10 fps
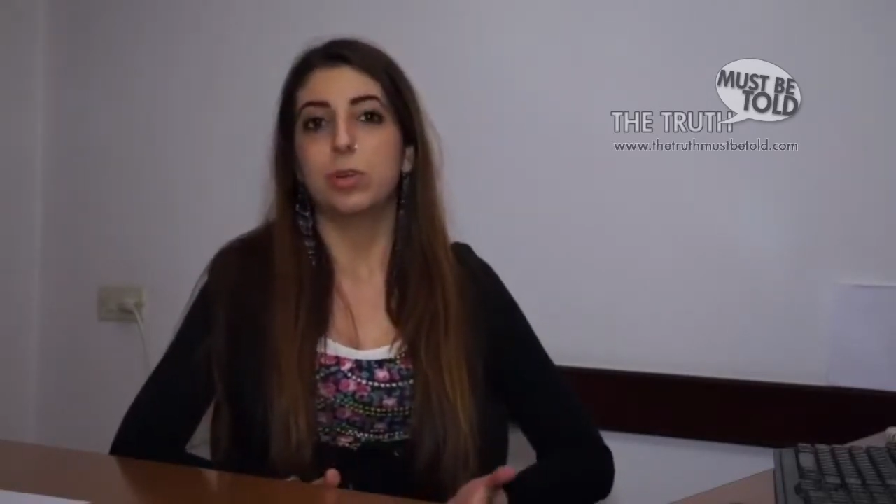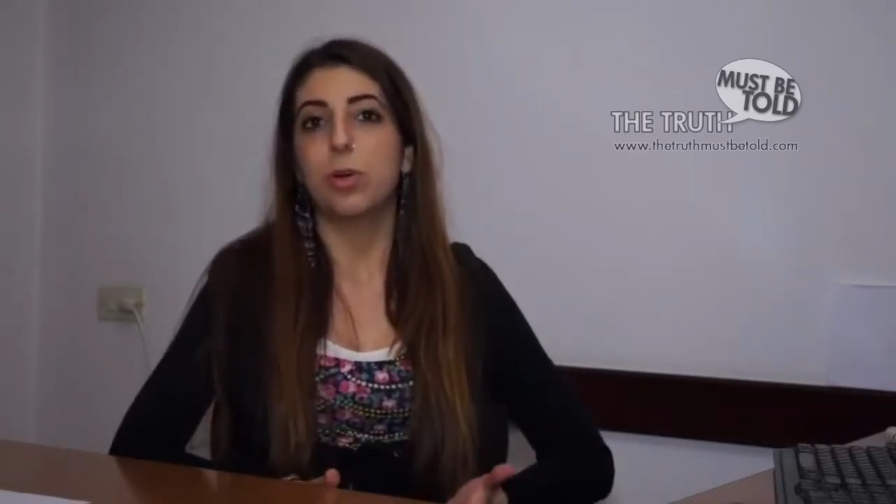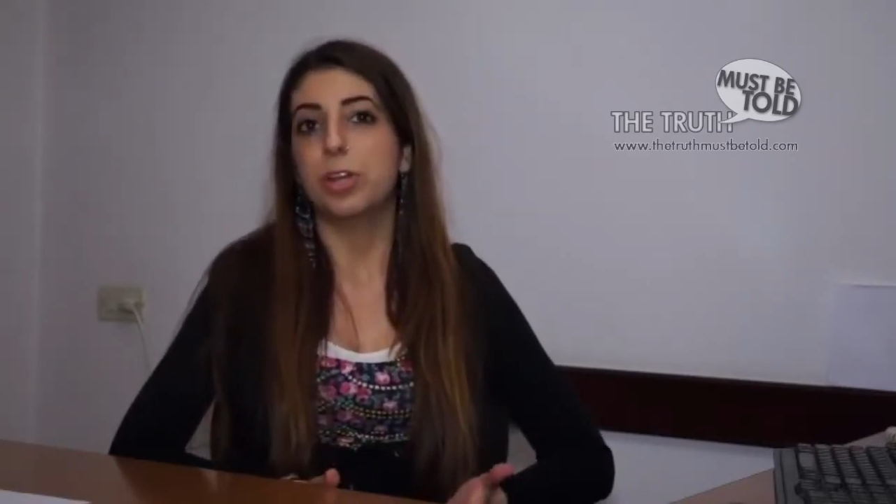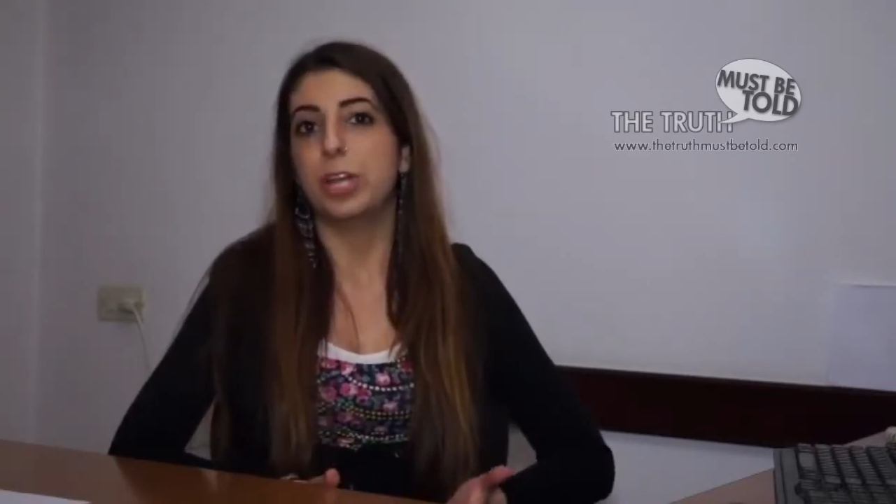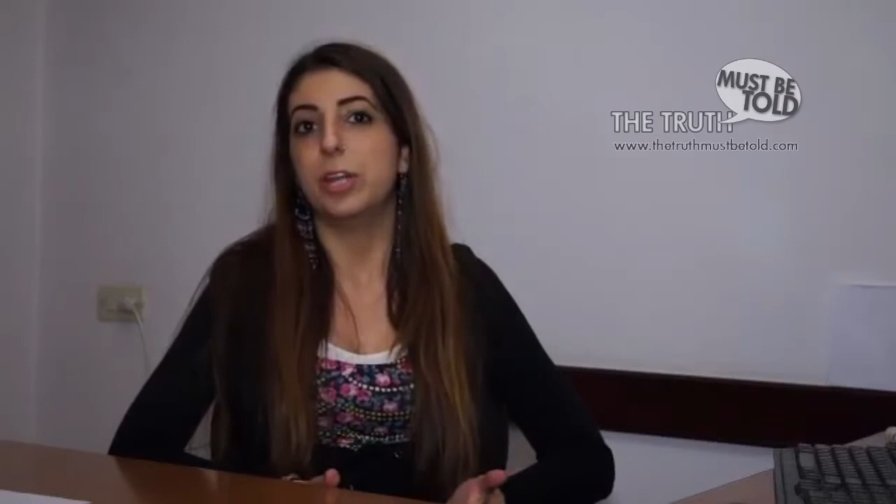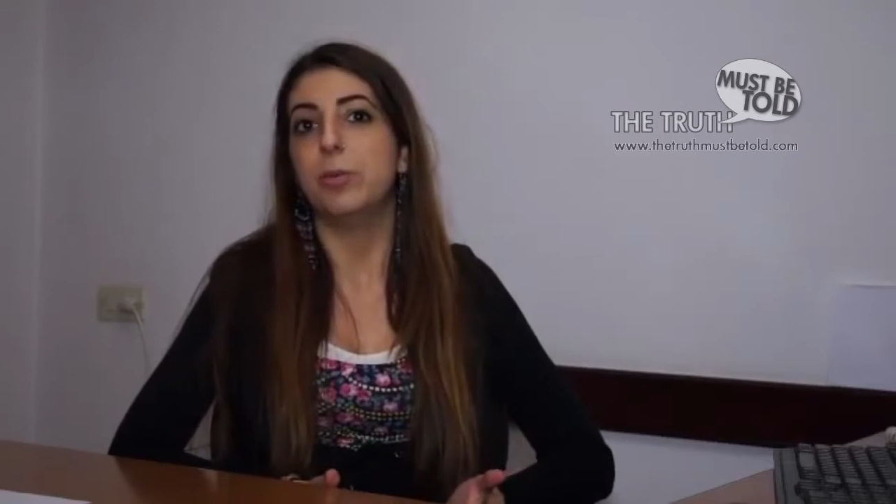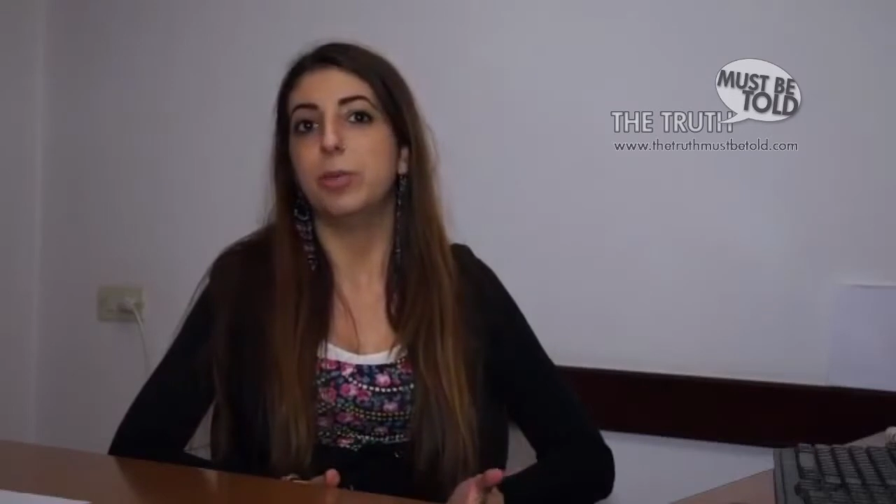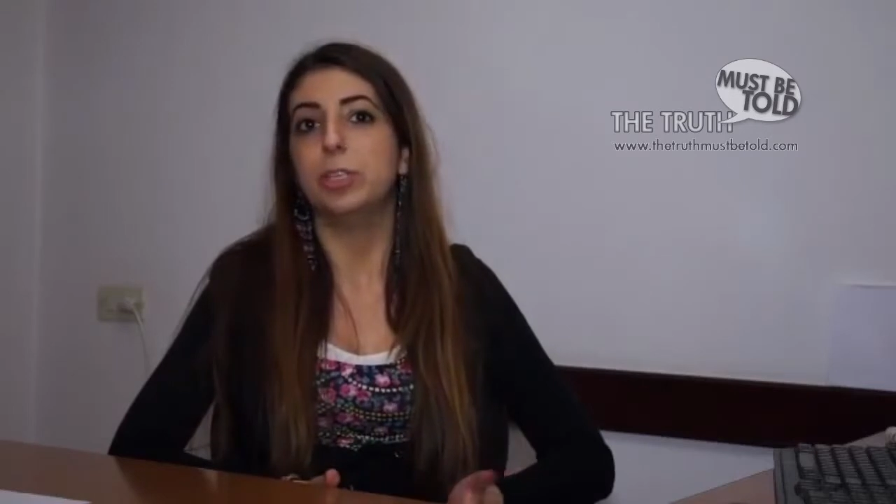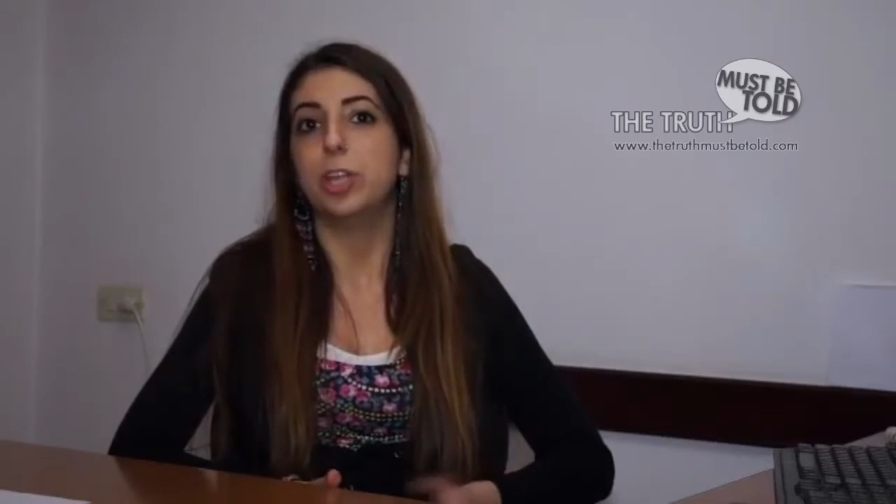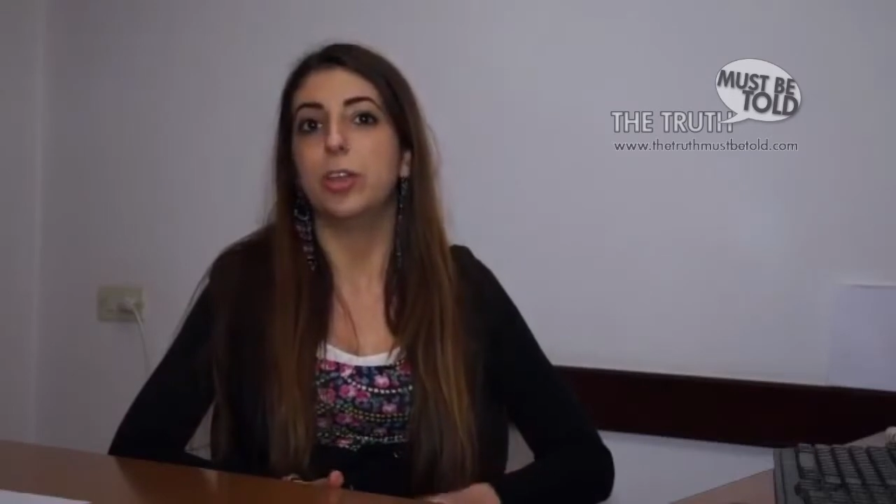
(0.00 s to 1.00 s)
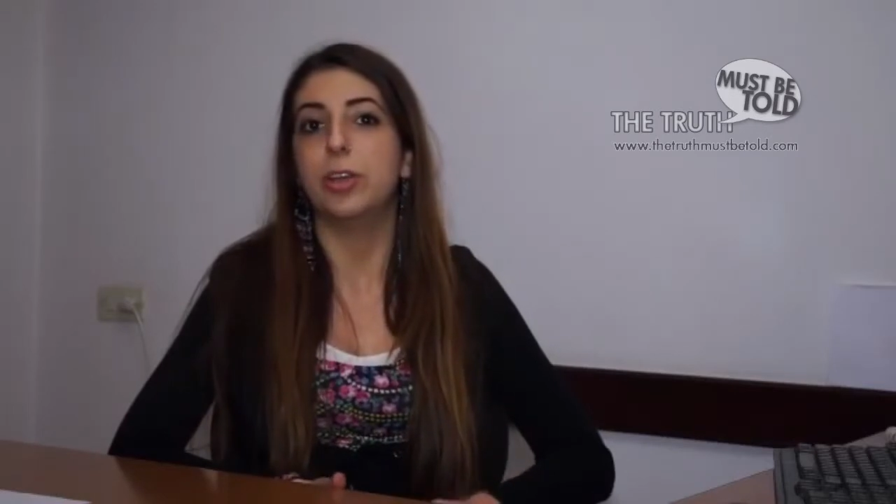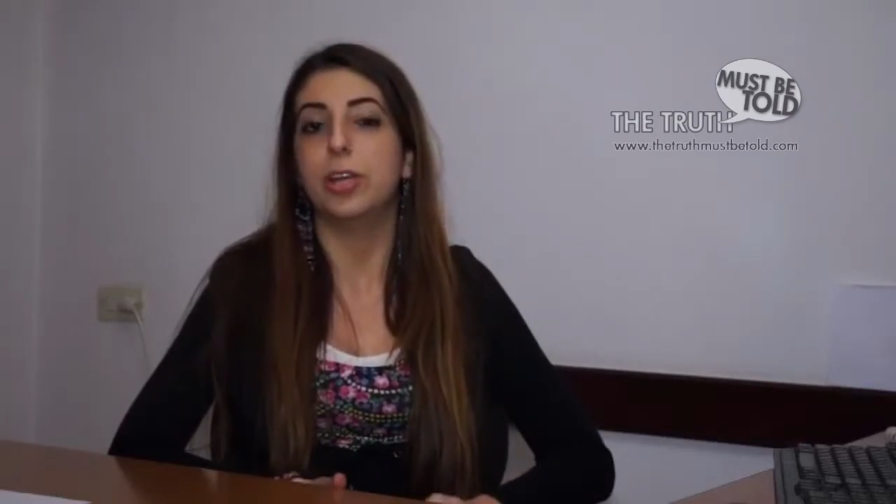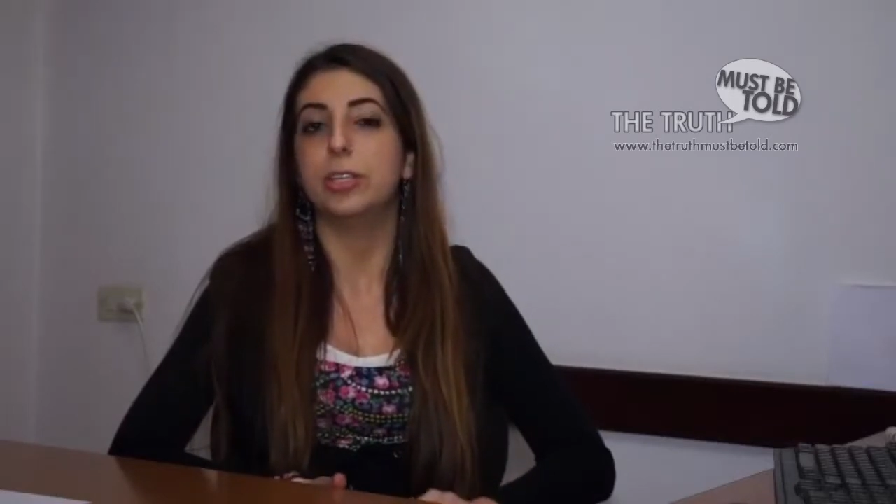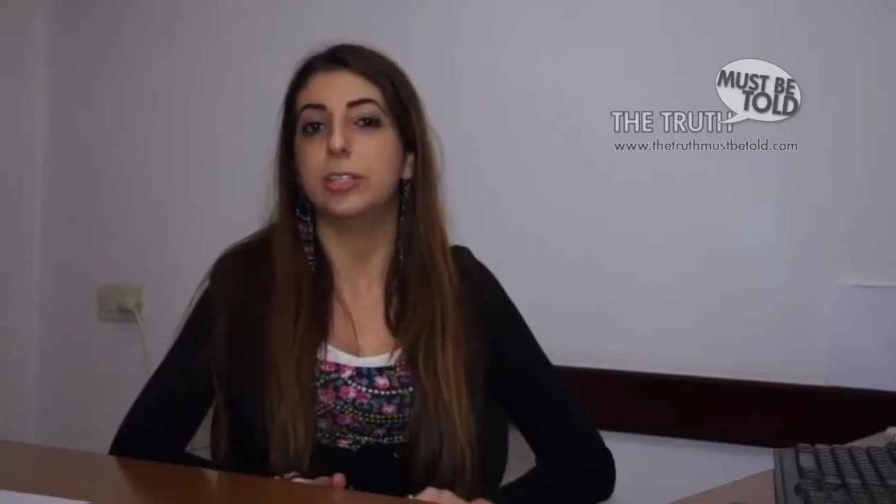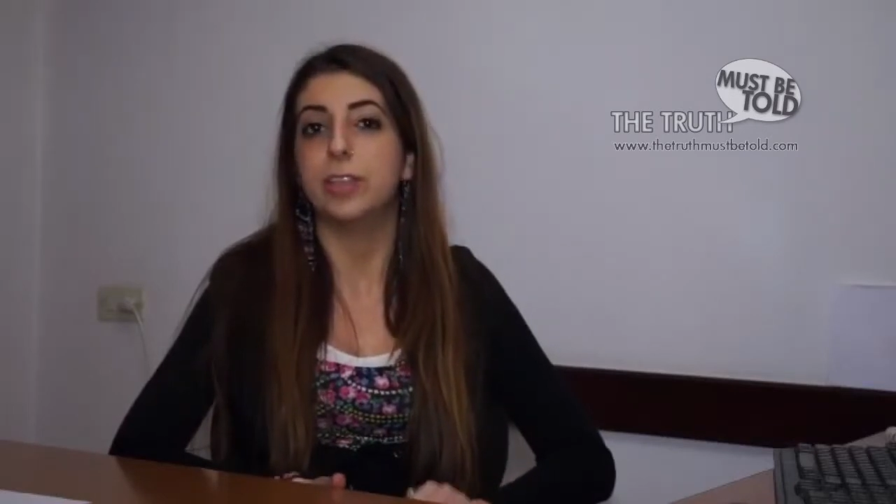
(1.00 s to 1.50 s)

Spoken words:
coordinated with each other and